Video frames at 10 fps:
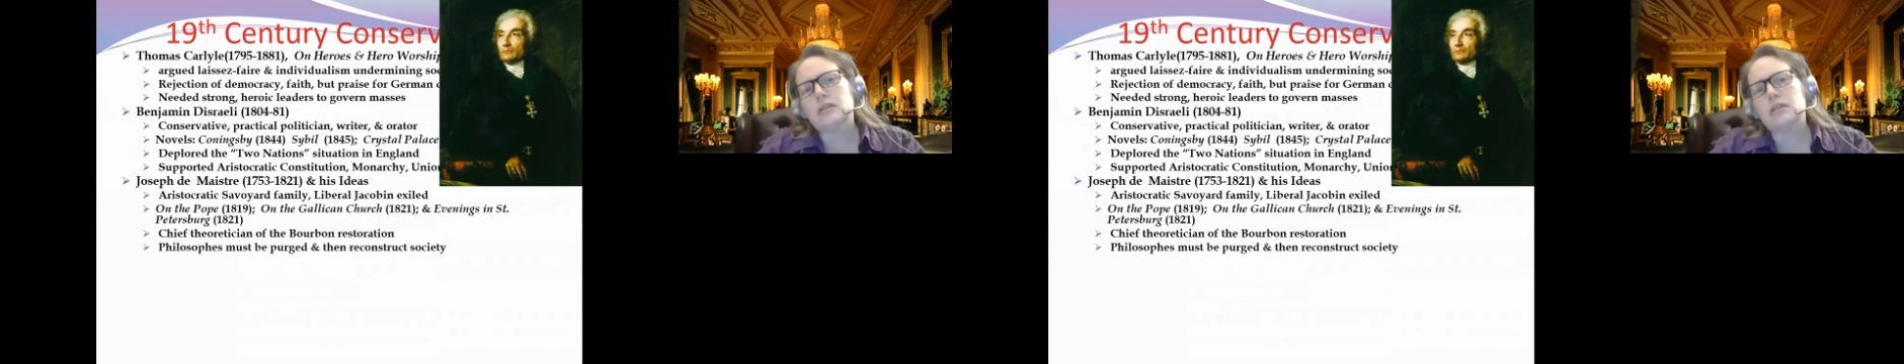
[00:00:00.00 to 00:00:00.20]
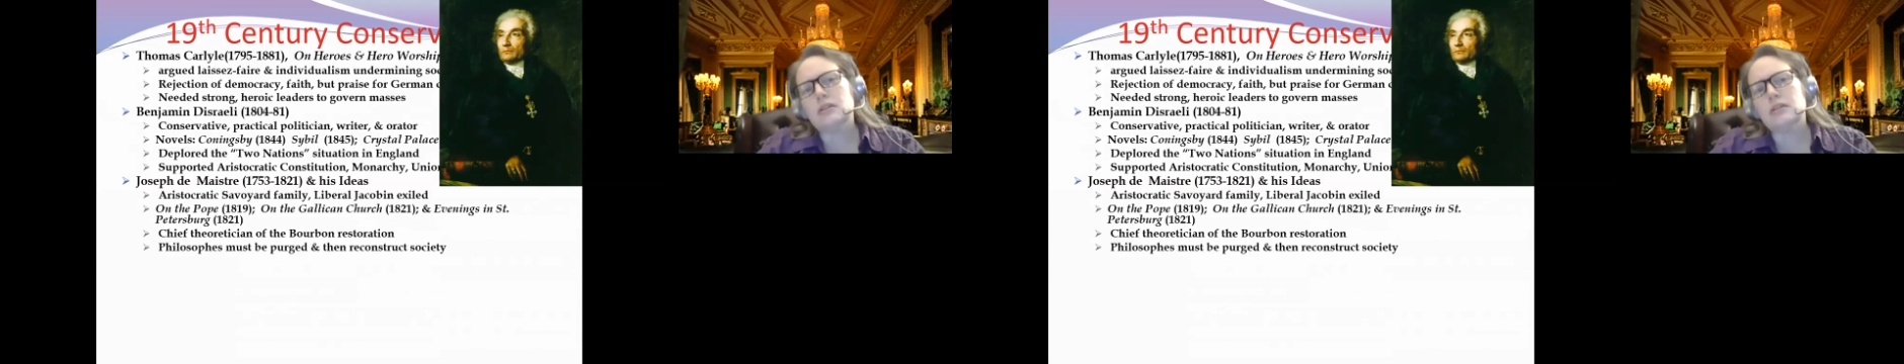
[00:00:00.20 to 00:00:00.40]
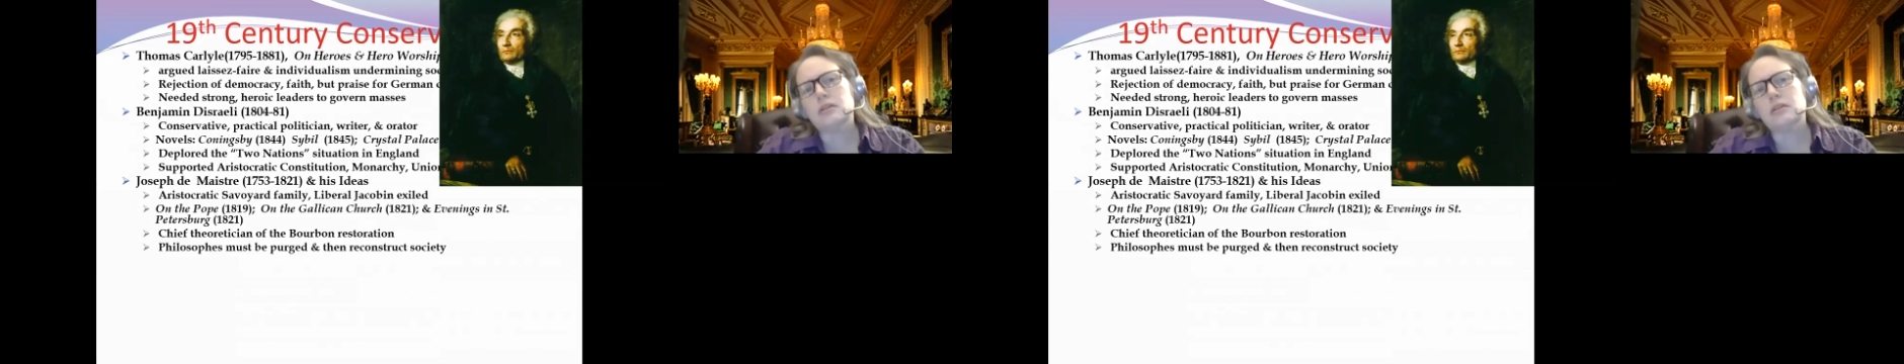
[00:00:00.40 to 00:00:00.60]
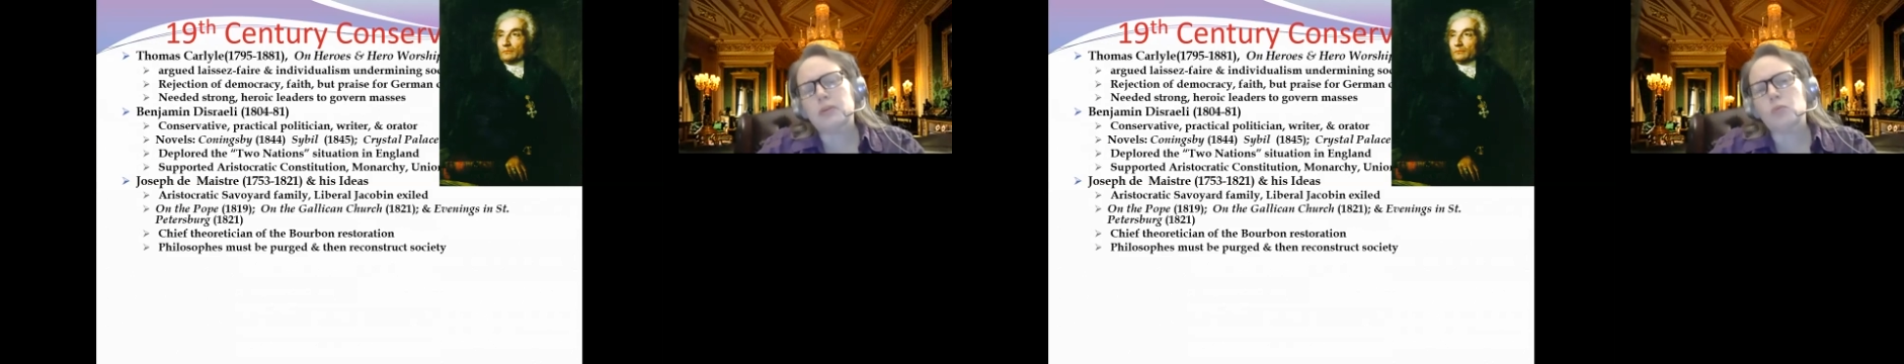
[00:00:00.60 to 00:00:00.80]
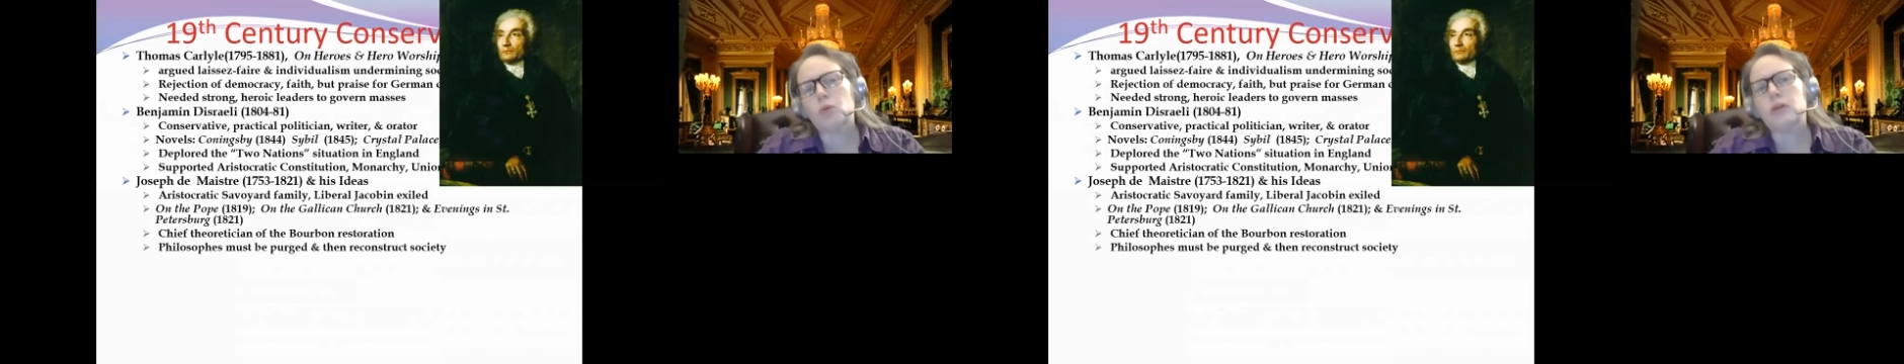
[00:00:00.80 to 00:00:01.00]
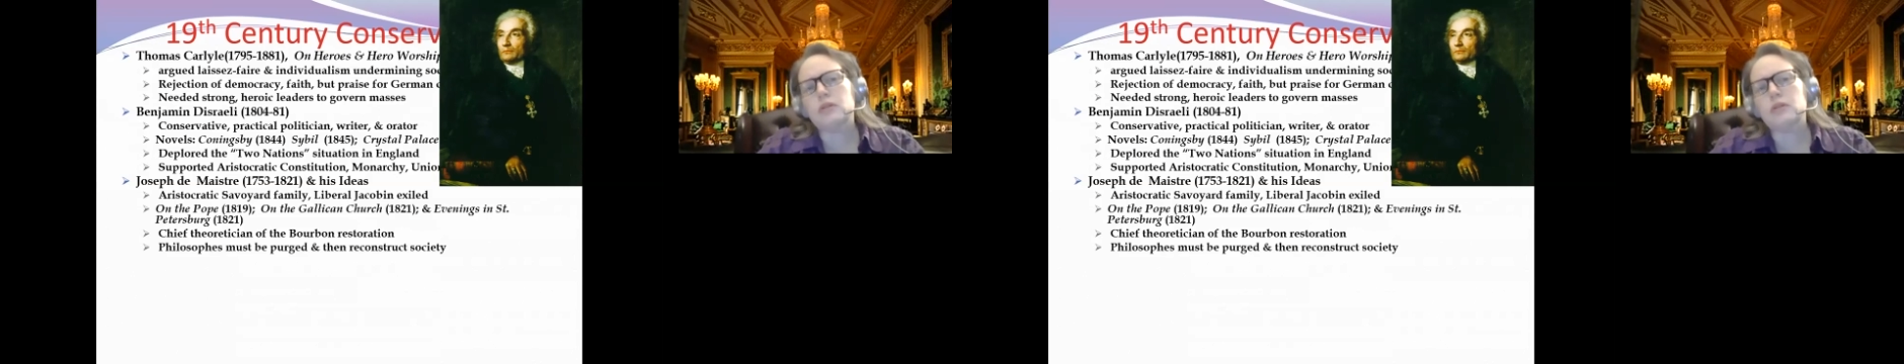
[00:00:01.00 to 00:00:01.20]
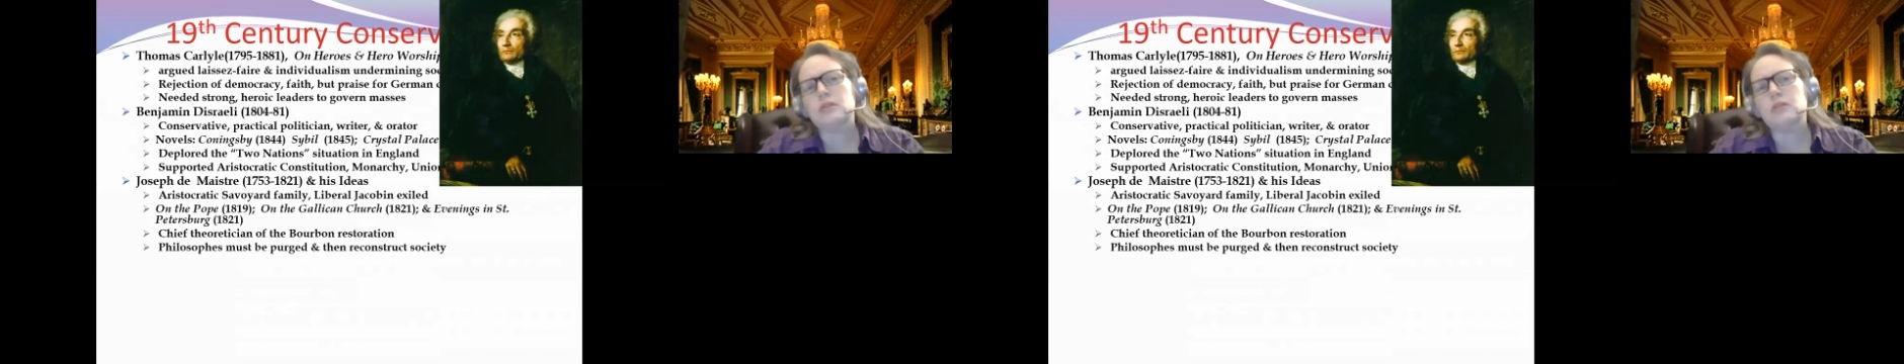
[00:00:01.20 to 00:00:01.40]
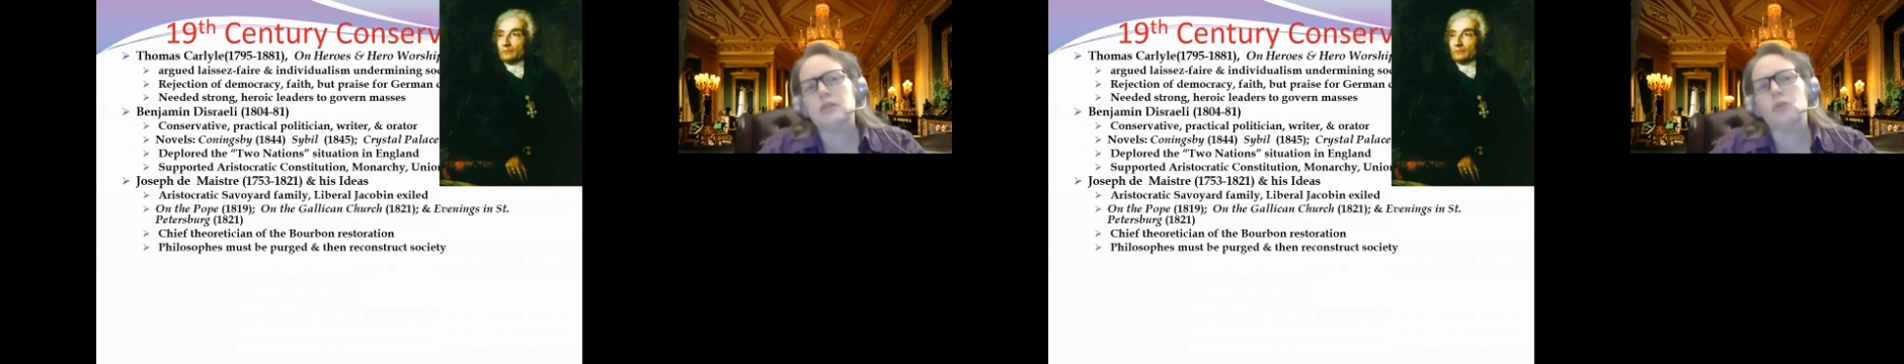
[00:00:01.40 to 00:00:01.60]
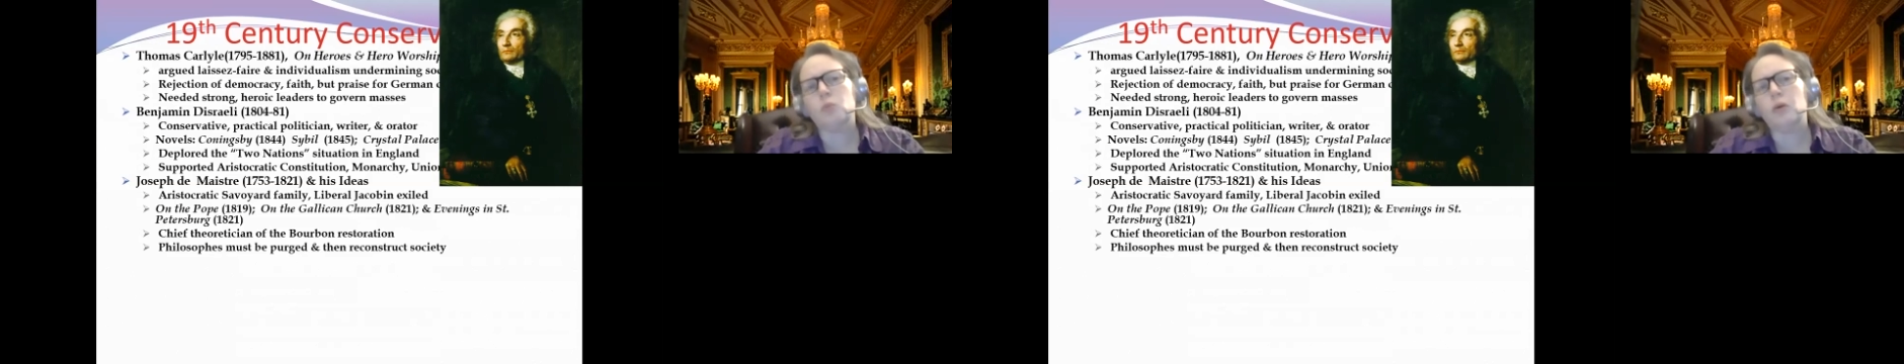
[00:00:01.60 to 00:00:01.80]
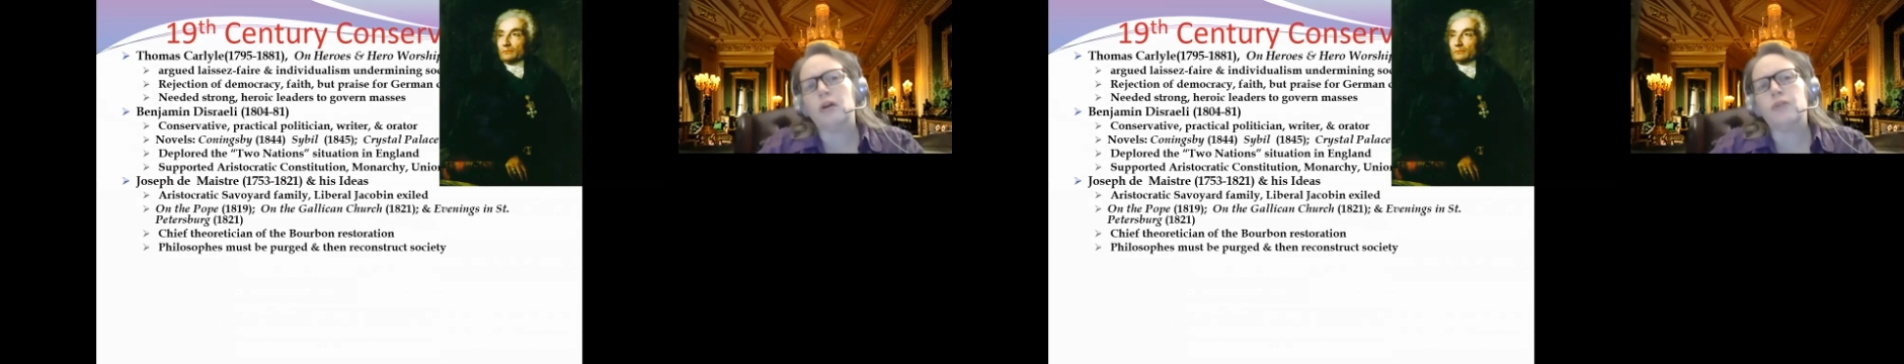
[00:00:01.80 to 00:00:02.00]
They just simply wanted to deal
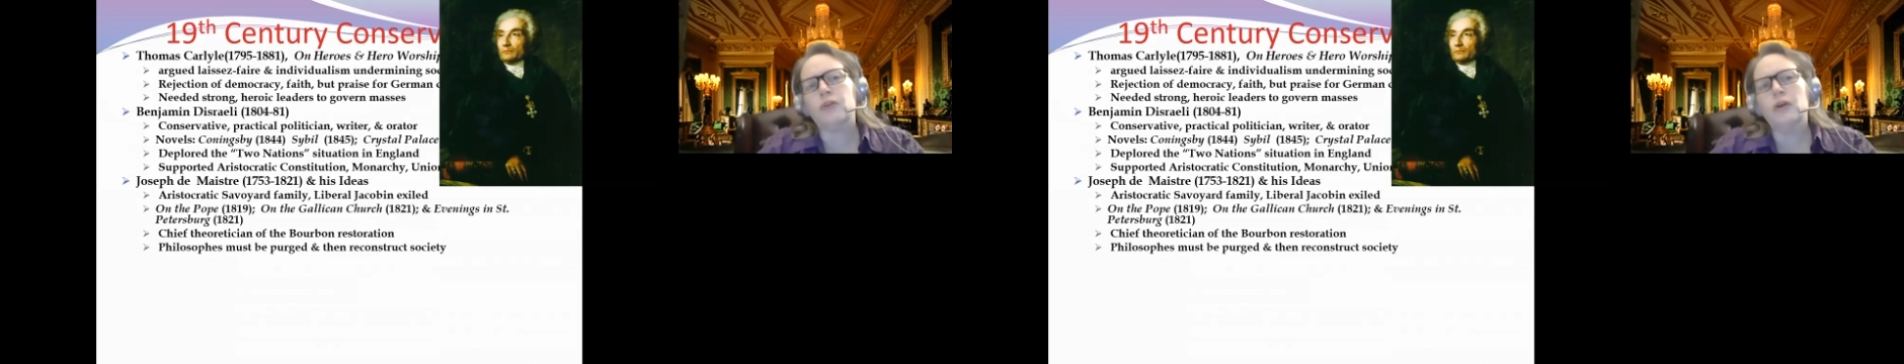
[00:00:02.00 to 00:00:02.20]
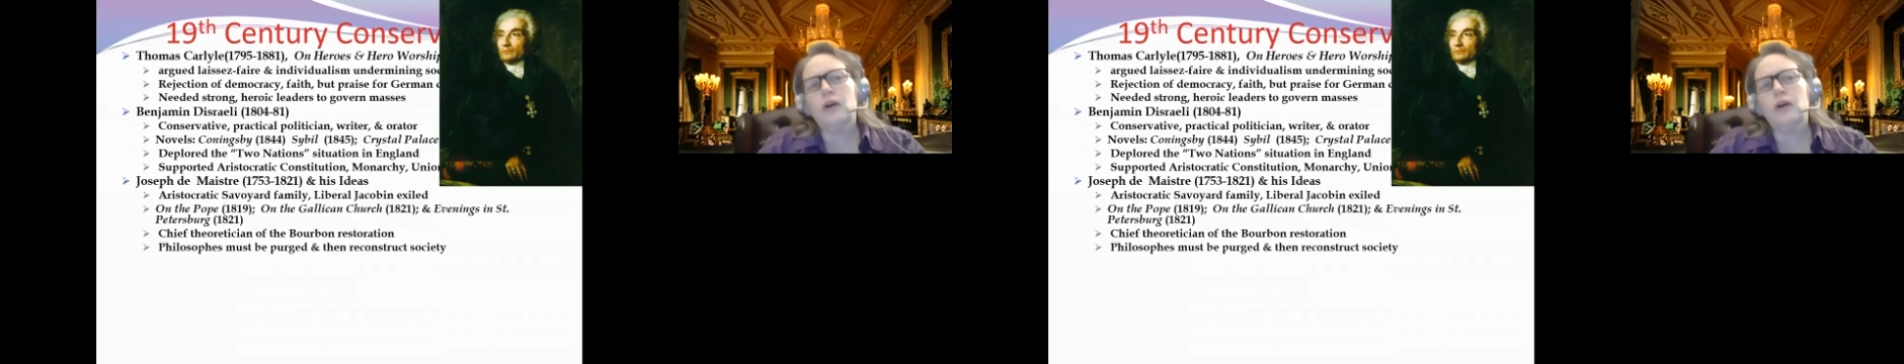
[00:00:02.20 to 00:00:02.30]
with